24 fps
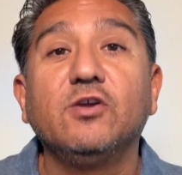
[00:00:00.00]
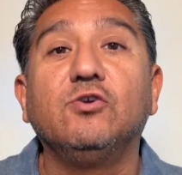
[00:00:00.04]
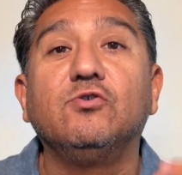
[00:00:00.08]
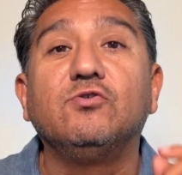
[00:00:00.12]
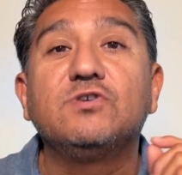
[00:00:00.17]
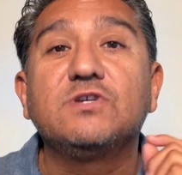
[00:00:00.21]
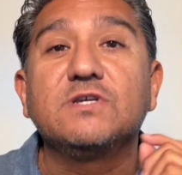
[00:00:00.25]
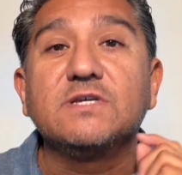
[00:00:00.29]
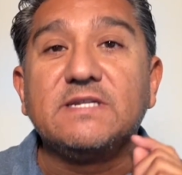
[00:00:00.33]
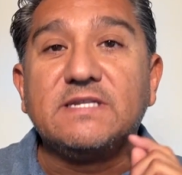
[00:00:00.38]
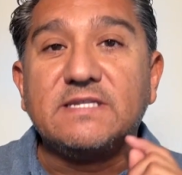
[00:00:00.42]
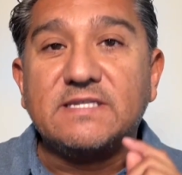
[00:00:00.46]
you
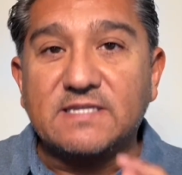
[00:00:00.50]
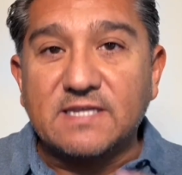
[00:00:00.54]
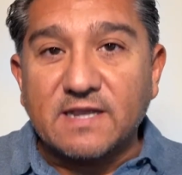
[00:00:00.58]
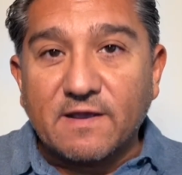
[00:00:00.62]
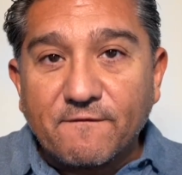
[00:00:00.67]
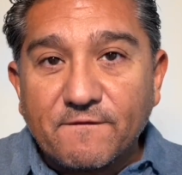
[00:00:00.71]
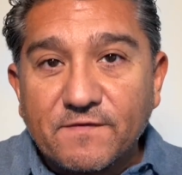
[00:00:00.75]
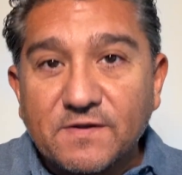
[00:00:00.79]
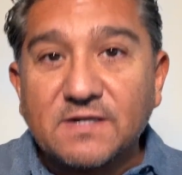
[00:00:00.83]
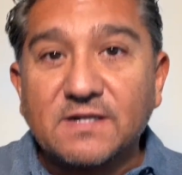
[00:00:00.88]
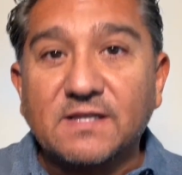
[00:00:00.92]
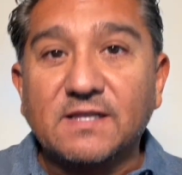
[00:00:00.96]
should
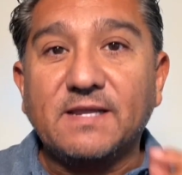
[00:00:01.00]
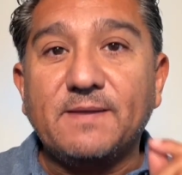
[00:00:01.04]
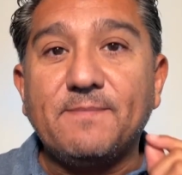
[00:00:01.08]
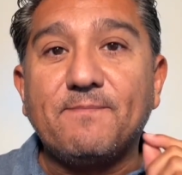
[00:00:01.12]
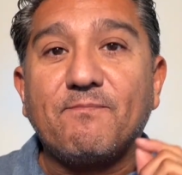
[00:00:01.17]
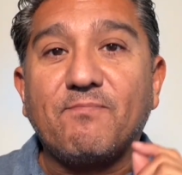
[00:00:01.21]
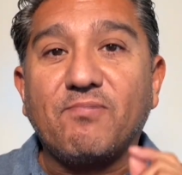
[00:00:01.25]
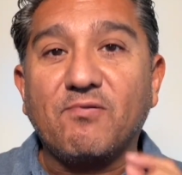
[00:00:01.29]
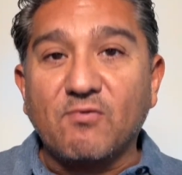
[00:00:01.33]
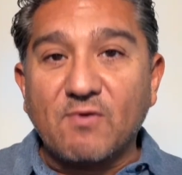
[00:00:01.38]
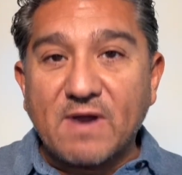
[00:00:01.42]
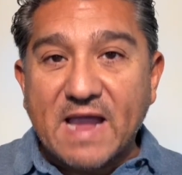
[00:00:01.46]
definitely
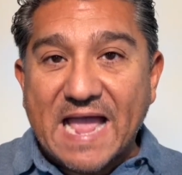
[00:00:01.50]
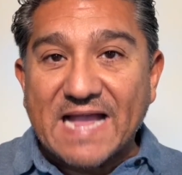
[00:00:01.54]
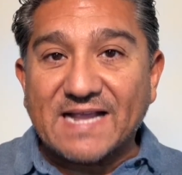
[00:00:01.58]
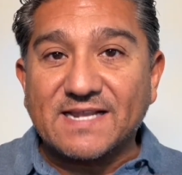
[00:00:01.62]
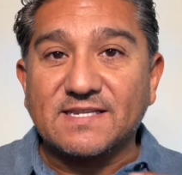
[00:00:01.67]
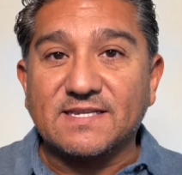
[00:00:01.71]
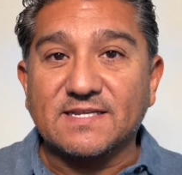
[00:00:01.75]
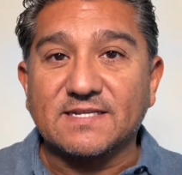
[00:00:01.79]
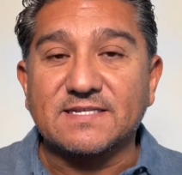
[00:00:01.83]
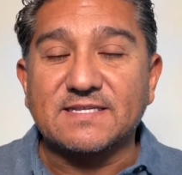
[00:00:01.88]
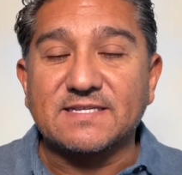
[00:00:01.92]
practice